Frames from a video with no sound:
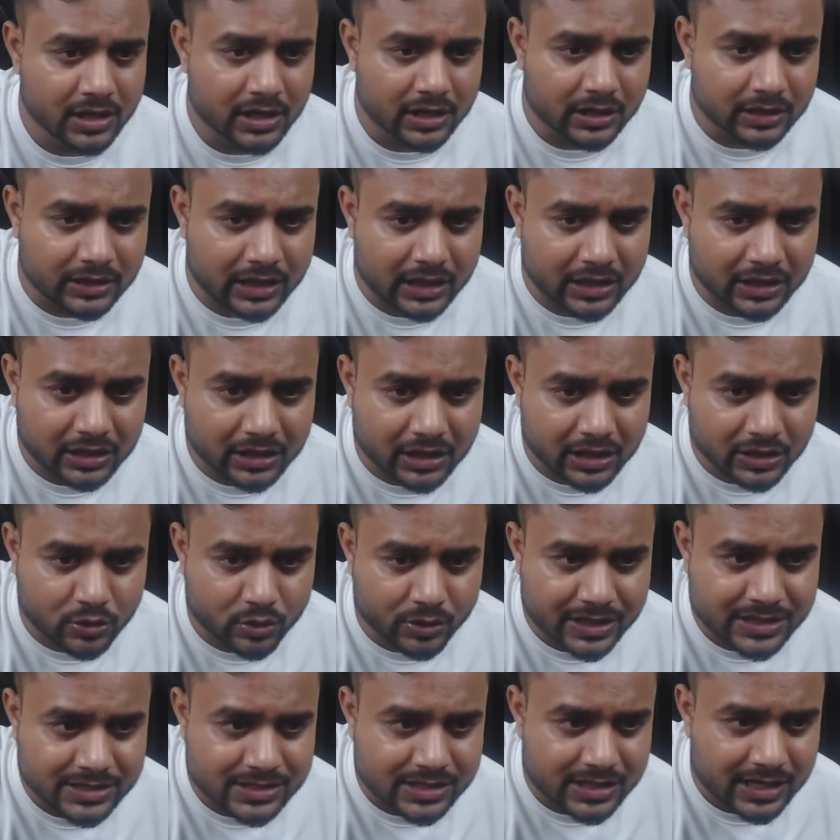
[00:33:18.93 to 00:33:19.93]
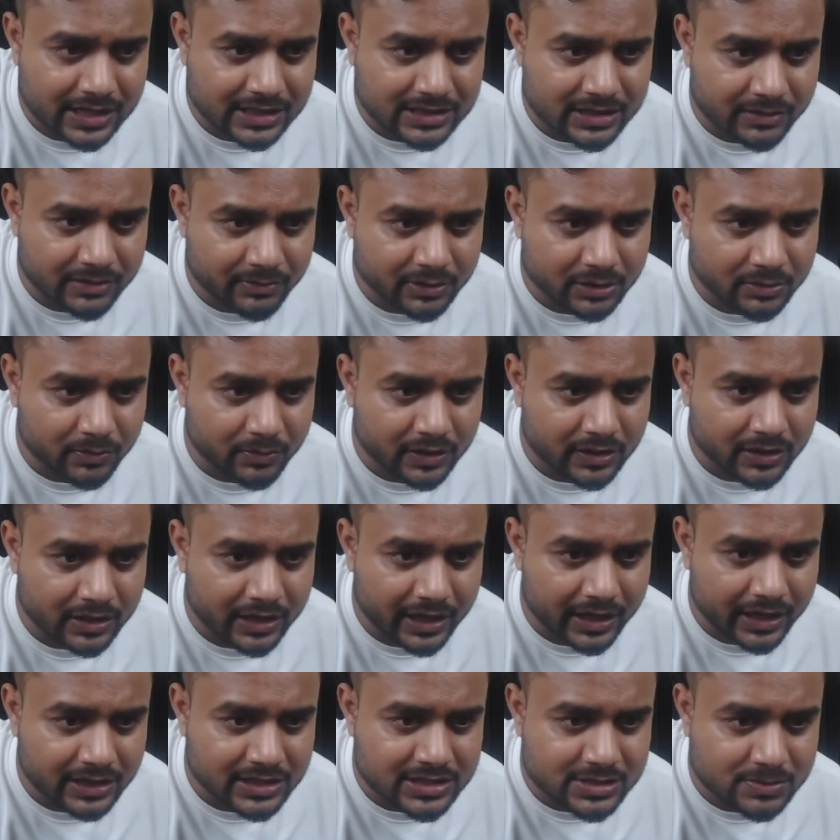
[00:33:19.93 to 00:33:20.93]
Then here you can see Elizabeth 1
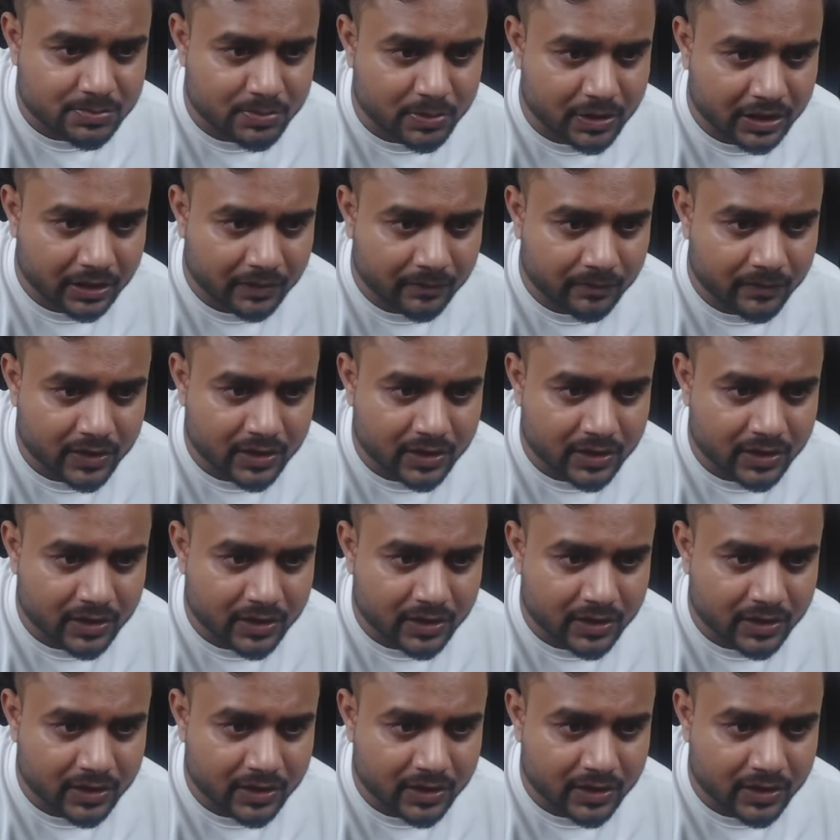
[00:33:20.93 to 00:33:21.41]
and Spain.